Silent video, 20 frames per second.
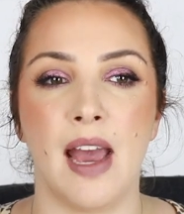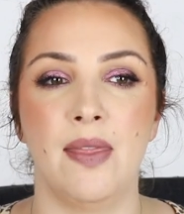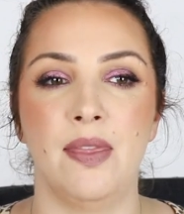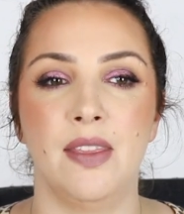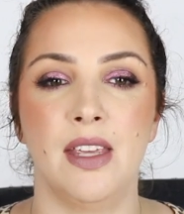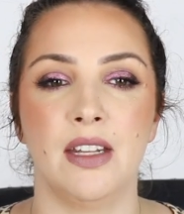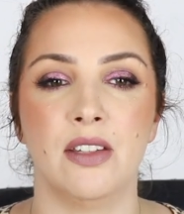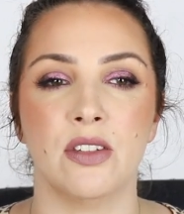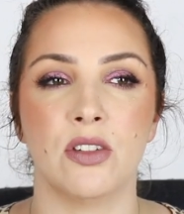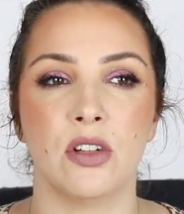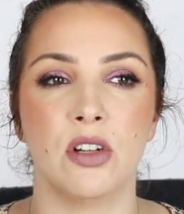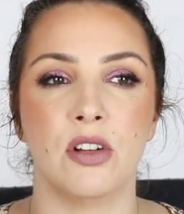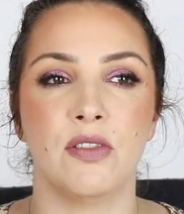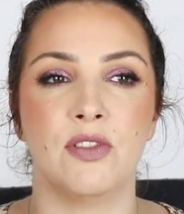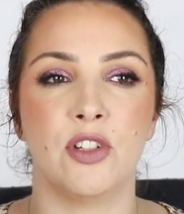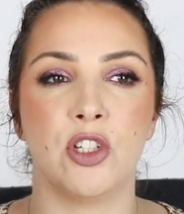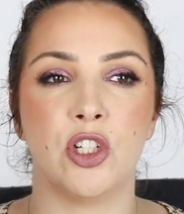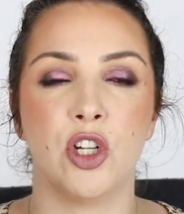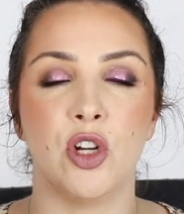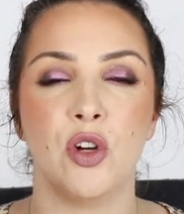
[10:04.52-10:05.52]
and then sort
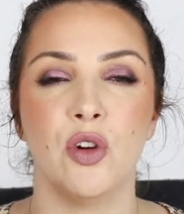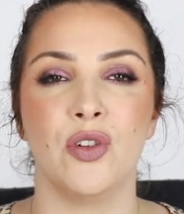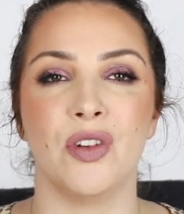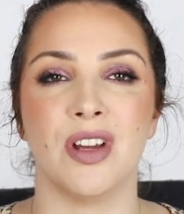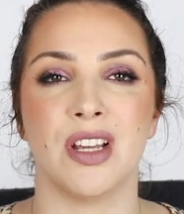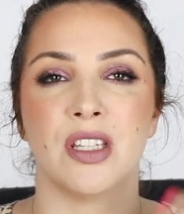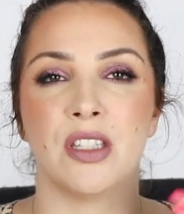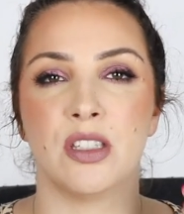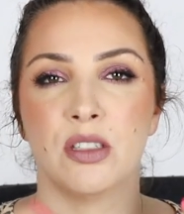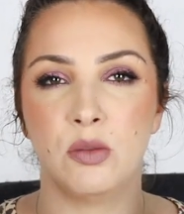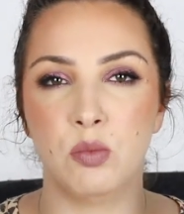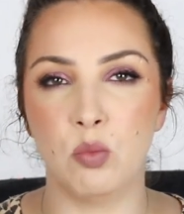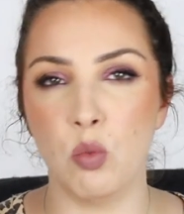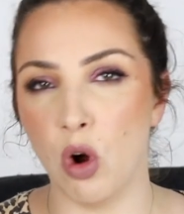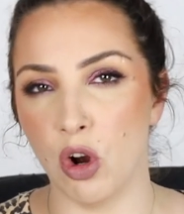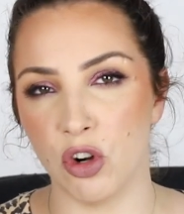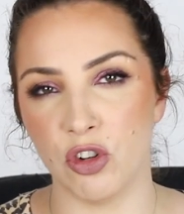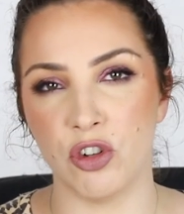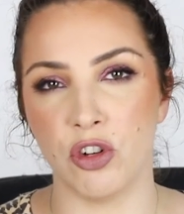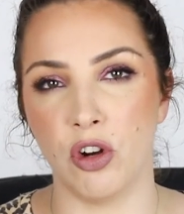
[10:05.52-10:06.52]
of do a
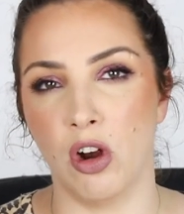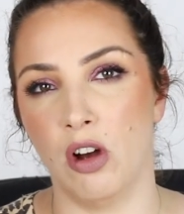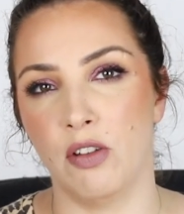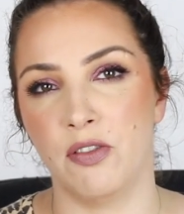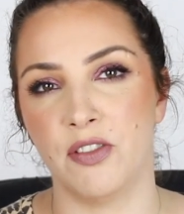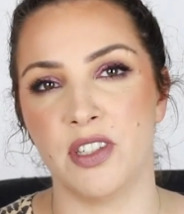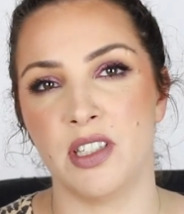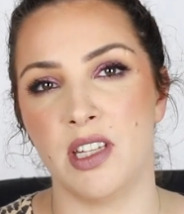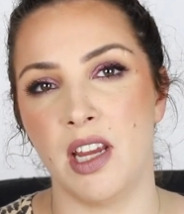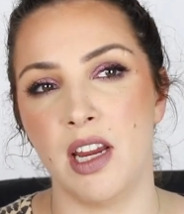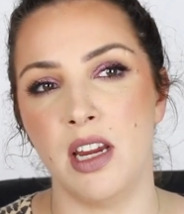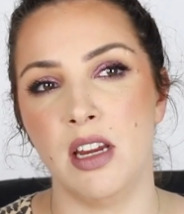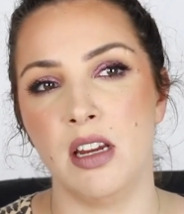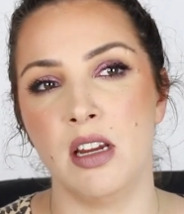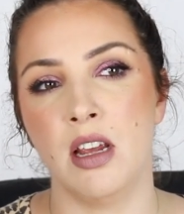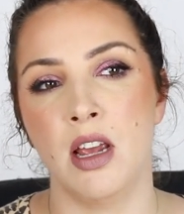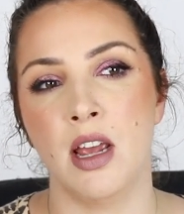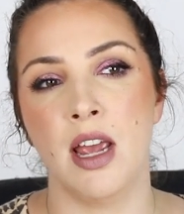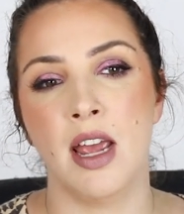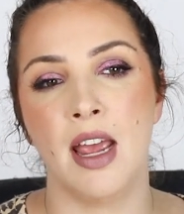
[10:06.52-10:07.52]
swatch off.
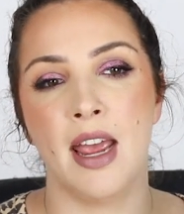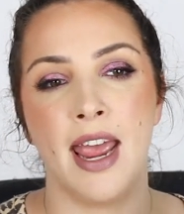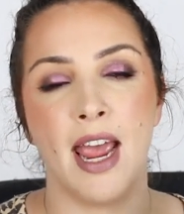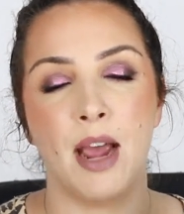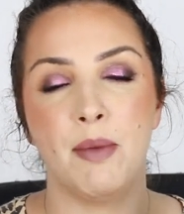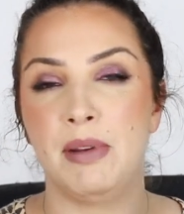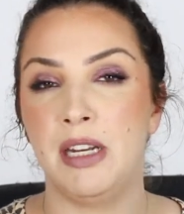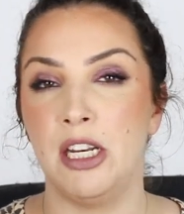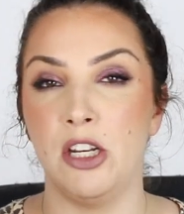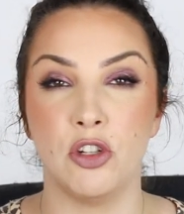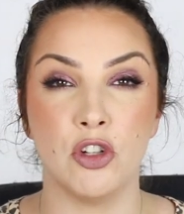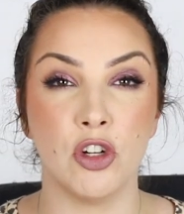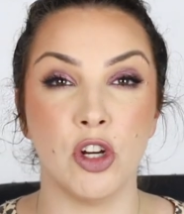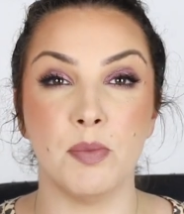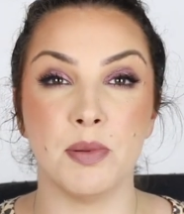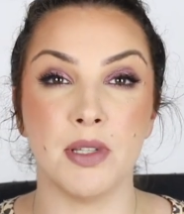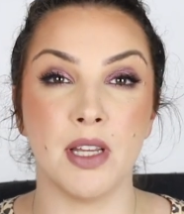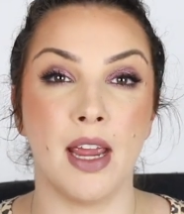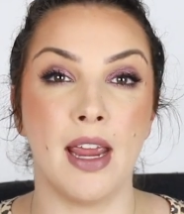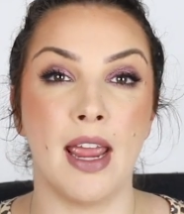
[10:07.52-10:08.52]
See how many
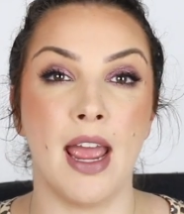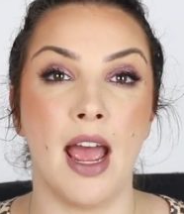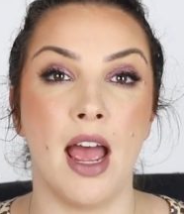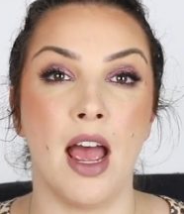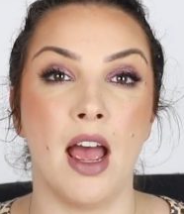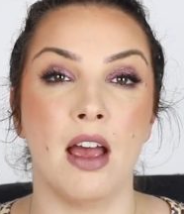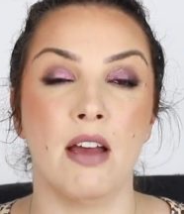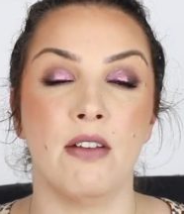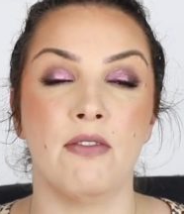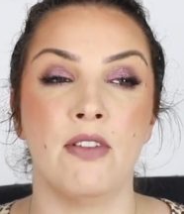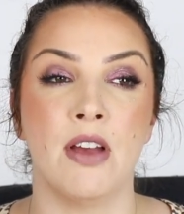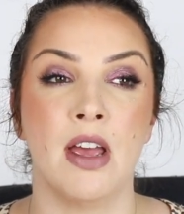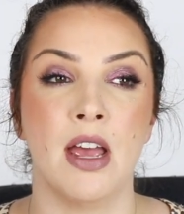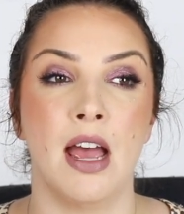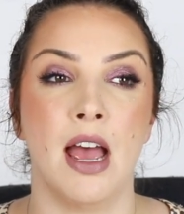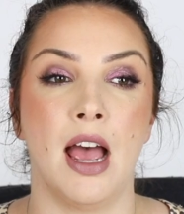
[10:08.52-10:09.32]
dupes I have.